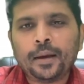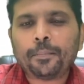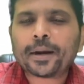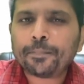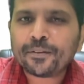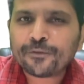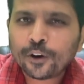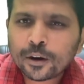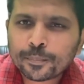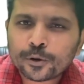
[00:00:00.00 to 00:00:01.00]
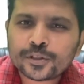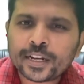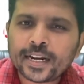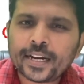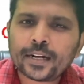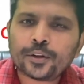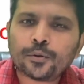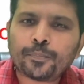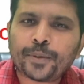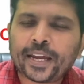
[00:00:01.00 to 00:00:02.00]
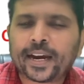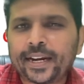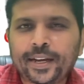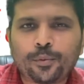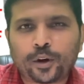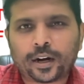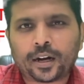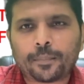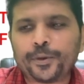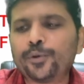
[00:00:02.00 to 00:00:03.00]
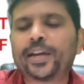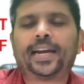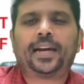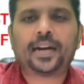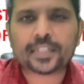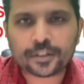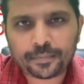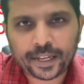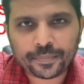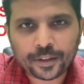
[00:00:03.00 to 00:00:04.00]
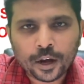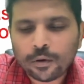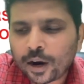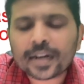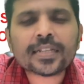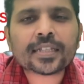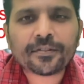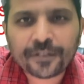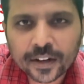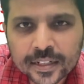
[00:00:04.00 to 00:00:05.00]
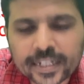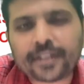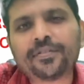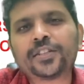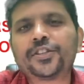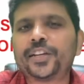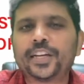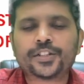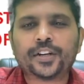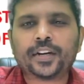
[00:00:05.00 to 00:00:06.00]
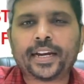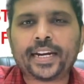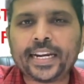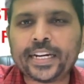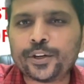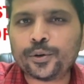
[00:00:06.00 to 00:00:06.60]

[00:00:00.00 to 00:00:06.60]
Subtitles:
But before proceeding to PID workup, you can ask me, what is the first investigation I need to